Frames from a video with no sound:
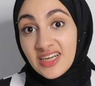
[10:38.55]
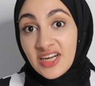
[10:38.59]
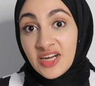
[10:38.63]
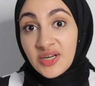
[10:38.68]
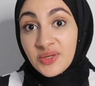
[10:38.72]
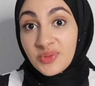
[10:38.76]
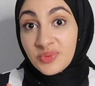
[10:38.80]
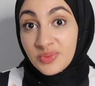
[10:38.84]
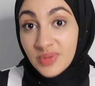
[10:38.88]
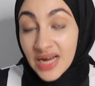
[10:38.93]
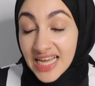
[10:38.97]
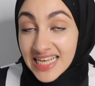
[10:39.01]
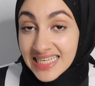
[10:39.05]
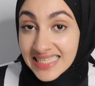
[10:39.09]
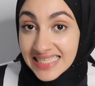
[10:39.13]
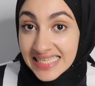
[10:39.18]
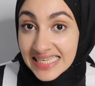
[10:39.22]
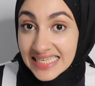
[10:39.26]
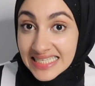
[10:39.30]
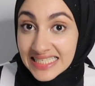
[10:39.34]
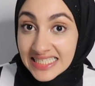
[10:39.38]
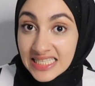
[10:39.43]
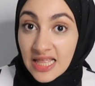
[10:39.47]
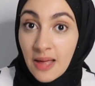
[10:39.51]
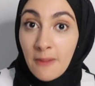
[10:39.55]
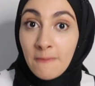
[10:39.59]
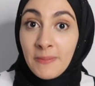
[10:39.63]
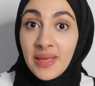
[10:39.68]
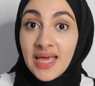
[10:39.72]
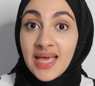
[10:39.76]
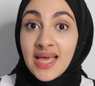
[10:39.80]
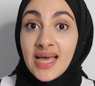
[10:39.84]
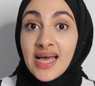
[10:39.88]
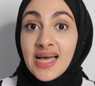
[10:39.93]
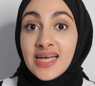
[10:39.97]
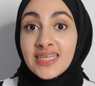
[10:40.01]
are racist
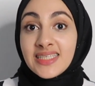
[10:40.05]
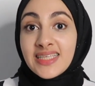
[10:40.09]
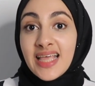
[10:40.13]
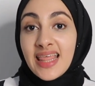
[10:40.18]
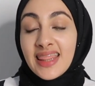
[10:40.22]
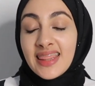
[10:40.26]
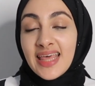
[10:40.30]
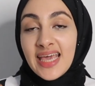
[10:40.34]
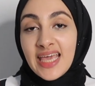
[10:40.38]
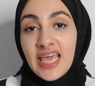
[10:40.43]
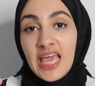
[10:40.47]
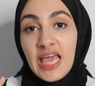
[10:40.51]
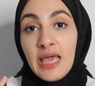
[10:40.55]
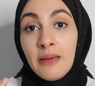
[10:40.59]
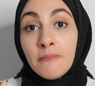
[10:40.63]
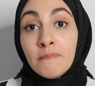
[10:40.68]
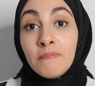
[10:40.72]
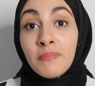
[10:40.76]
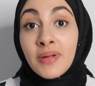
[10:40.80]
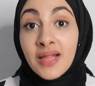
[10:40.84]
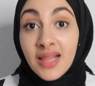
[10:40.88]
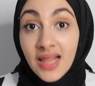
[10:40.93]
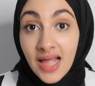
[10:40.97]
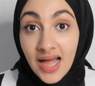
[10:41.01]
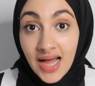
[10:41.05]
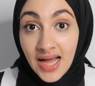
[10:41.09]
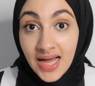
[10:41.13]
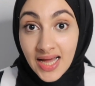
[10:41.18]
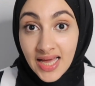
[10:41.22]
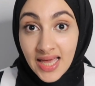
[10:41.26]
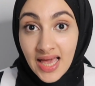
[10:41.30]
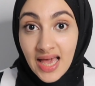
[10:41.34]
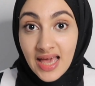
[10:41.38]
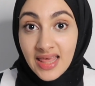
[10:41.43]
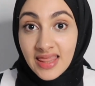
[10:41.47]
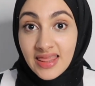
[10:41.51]
because they imply